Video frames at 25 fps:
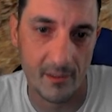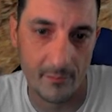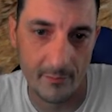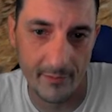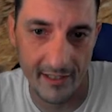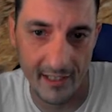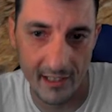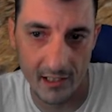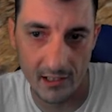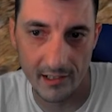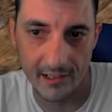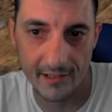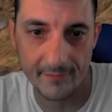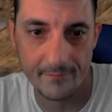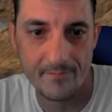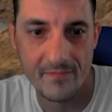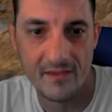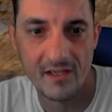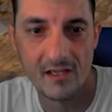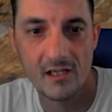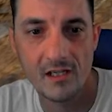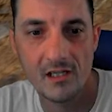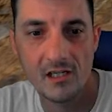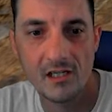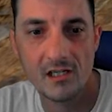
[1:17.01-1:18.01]
immediately.
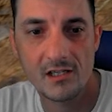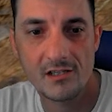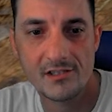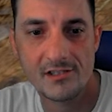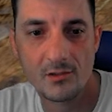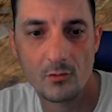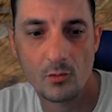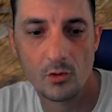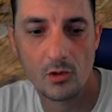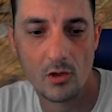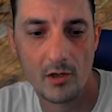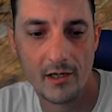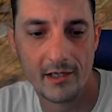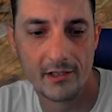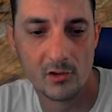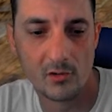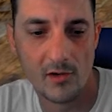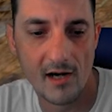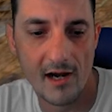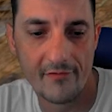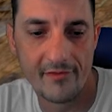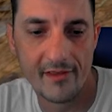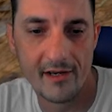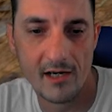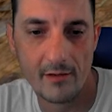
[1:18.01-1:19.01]
So we'll go ahead and
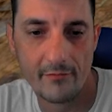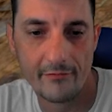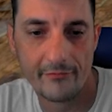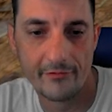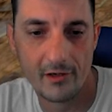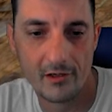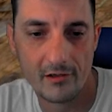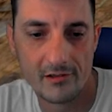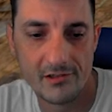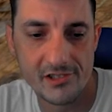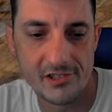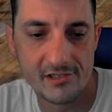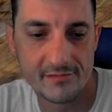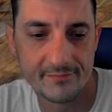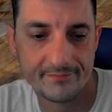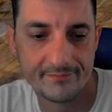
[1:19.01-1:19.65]
craft that up first.